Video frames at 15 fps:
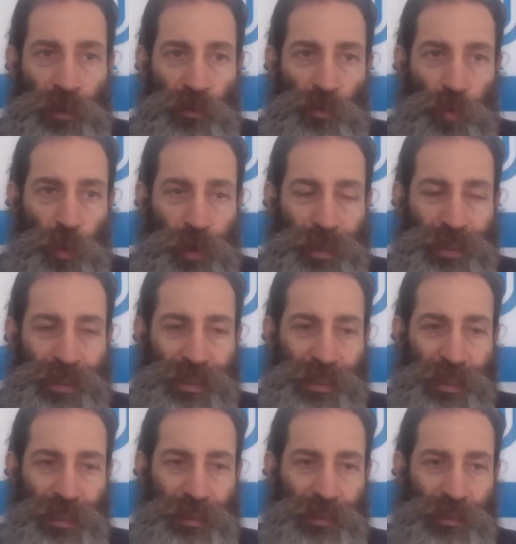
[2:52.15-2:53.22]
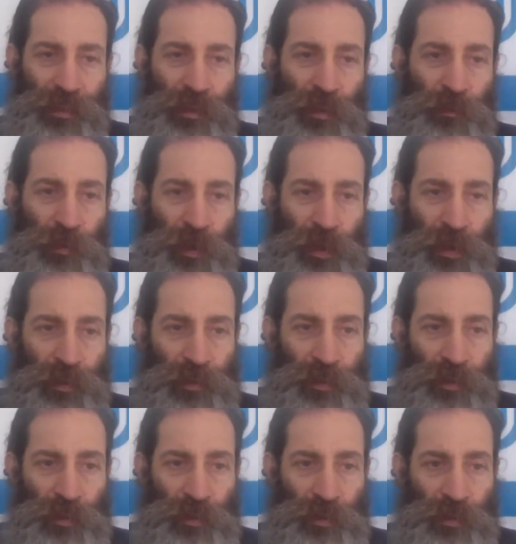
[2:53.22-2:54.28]
26 of
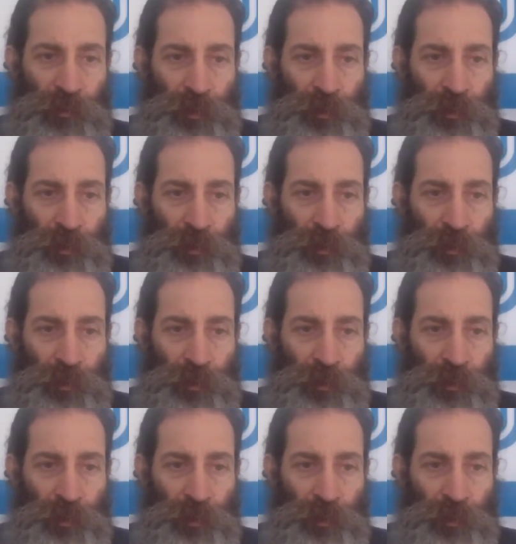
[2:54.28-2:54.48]
Exodus.